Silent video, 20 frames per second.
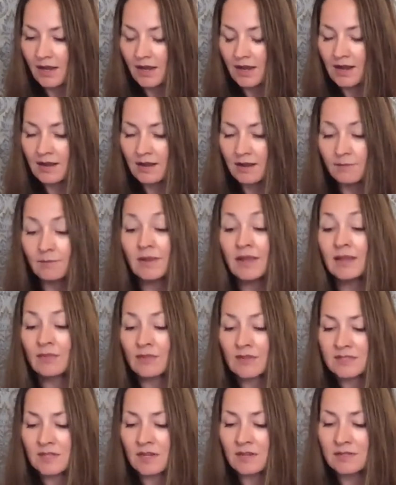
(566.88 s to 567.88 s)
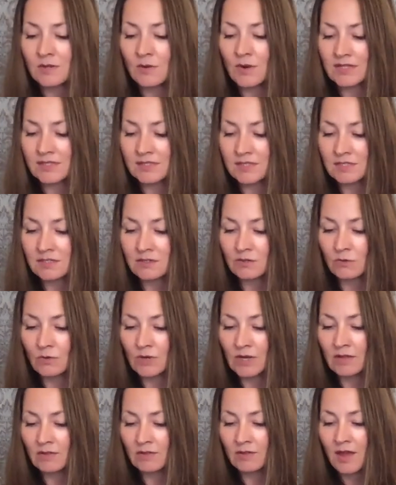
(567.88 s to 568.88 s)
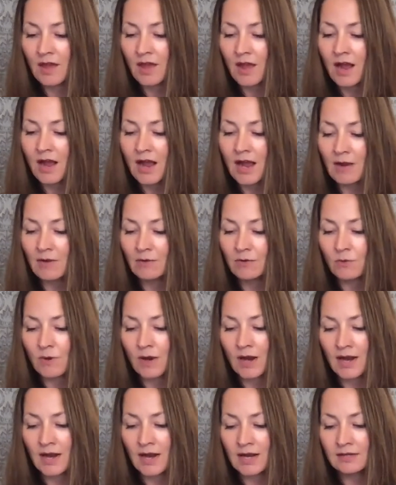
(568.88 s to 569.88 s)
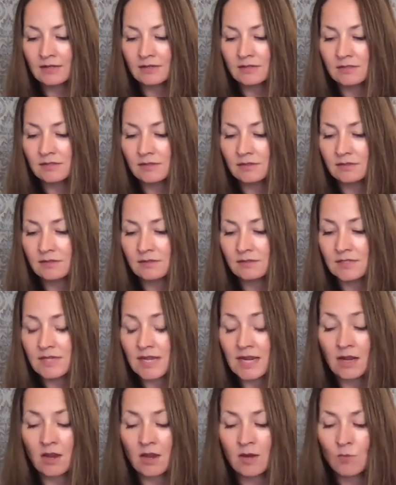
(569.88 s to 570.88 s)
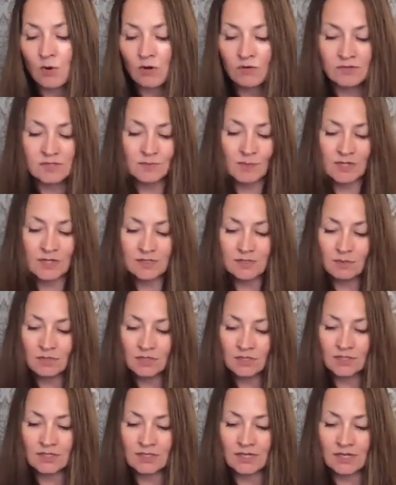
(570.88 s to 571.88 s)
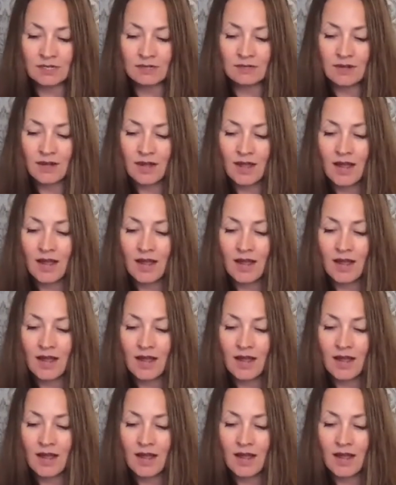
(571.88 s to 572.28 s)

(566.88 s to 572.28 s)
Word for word: Um, and this also has to do with, how do I take on more responsibility,